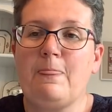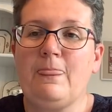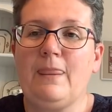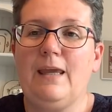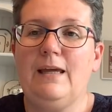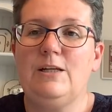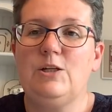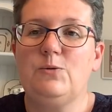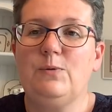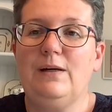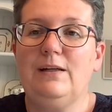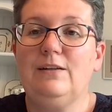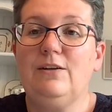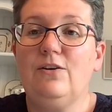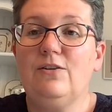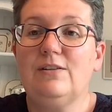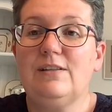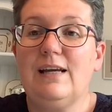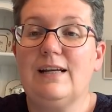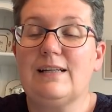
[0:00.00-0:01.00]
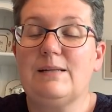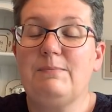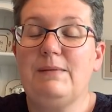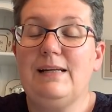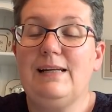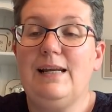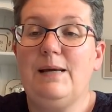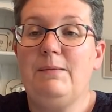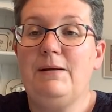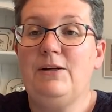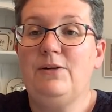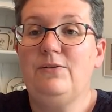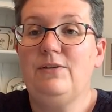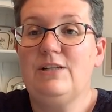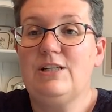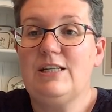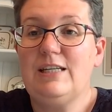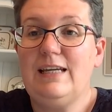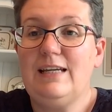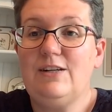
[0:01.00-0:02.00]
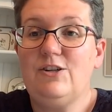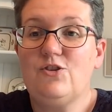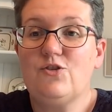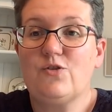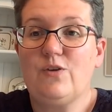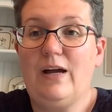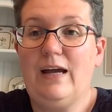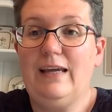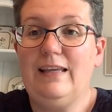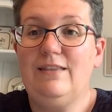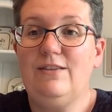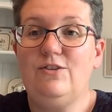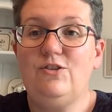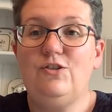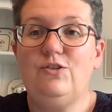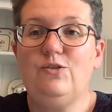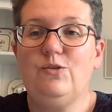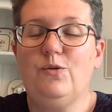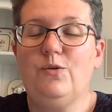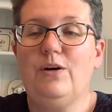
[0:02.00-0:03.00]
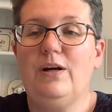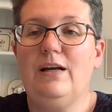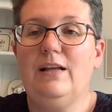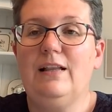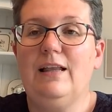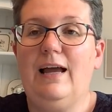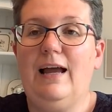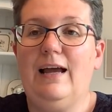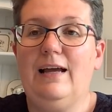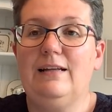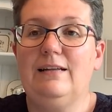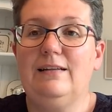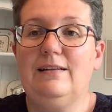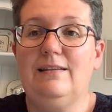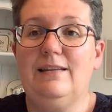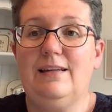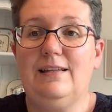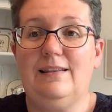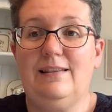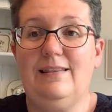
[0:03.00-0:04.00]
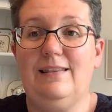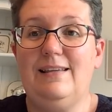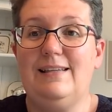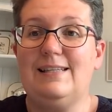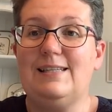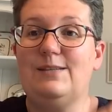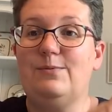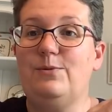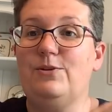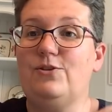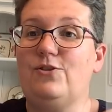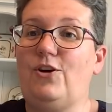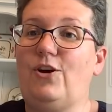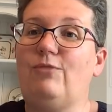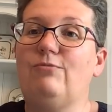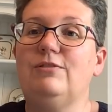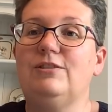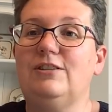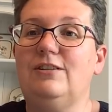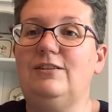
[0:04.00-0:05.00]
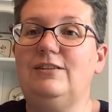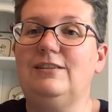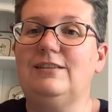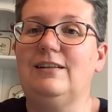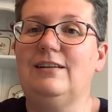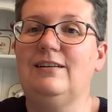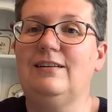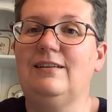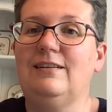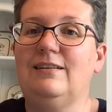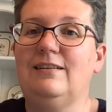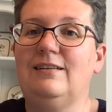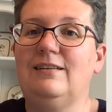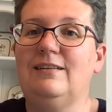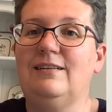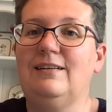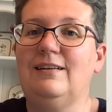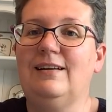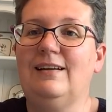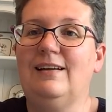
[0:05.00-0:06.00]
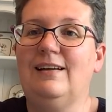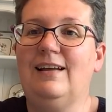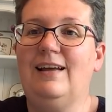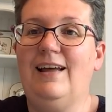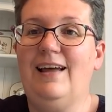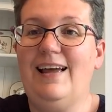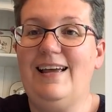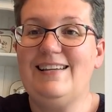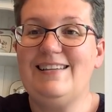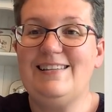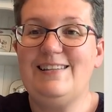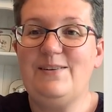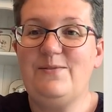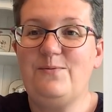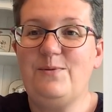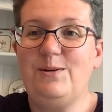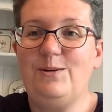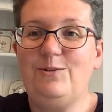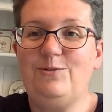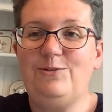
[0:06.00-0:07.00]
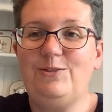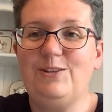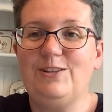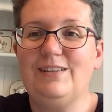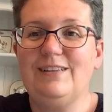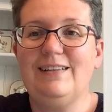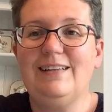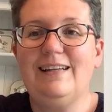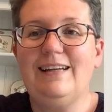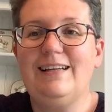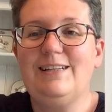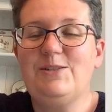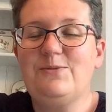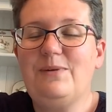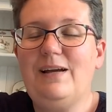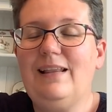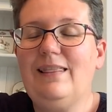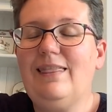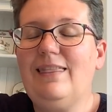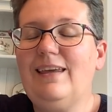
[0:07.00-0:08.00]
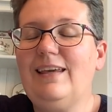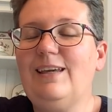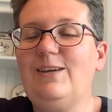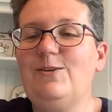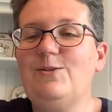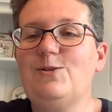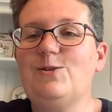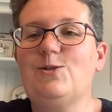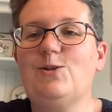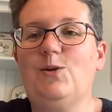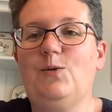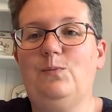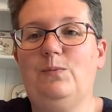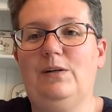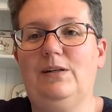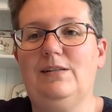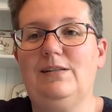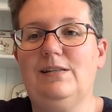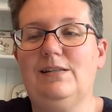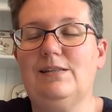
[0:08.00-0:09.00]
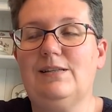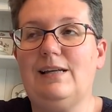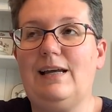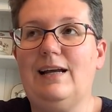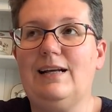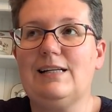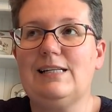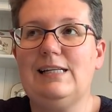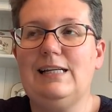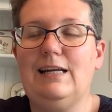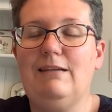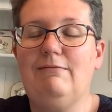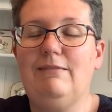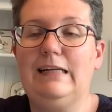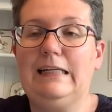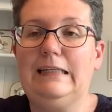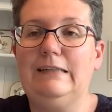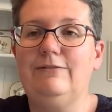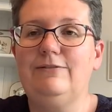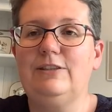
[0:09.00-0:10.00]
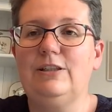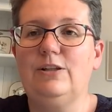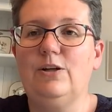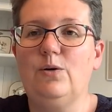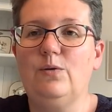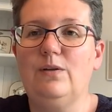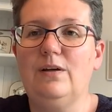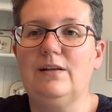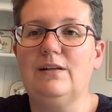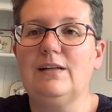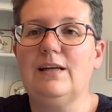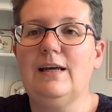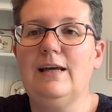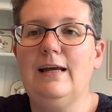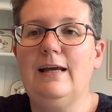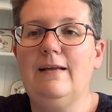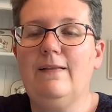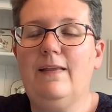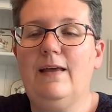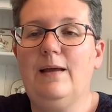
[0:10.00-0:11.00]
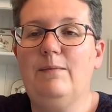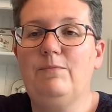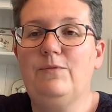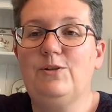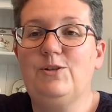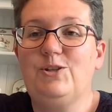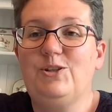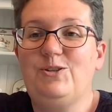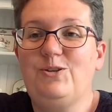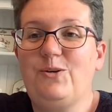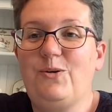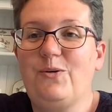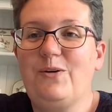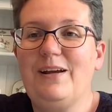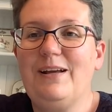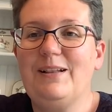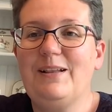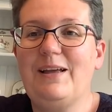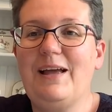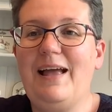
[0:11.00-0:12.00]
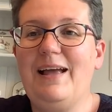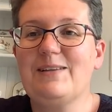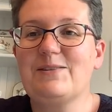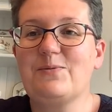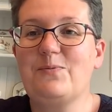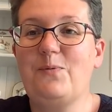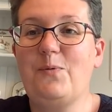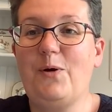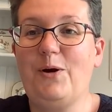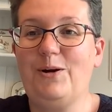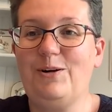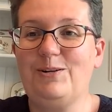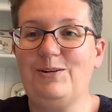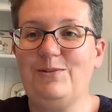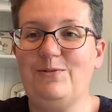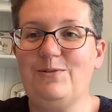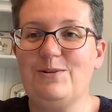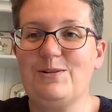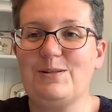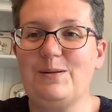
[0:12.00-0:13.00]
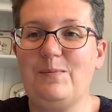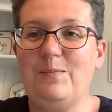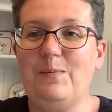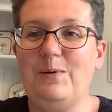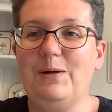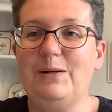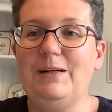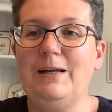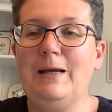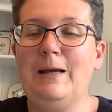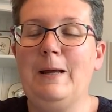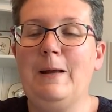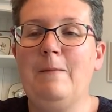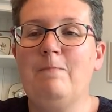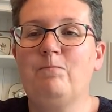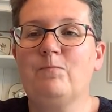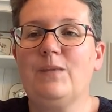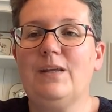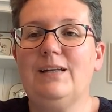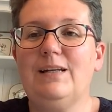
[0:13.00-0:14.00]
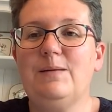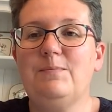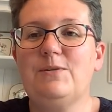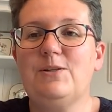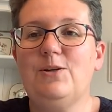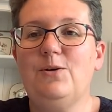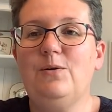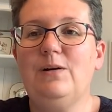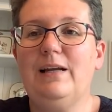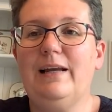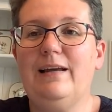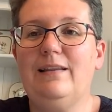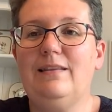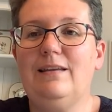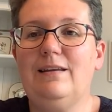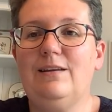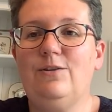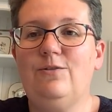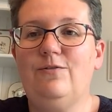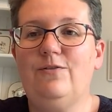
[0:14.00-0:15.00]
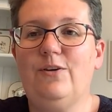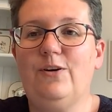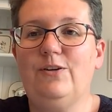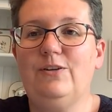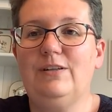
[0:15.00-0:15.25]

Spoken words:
And Joanne contacted me to let me know that she had tried the tutorial and that this was her result. Isn't it wonderful? Joanne, thank you so much. It's actually a relief to know that the tutorial has worked for someone. And I'm so glad that you found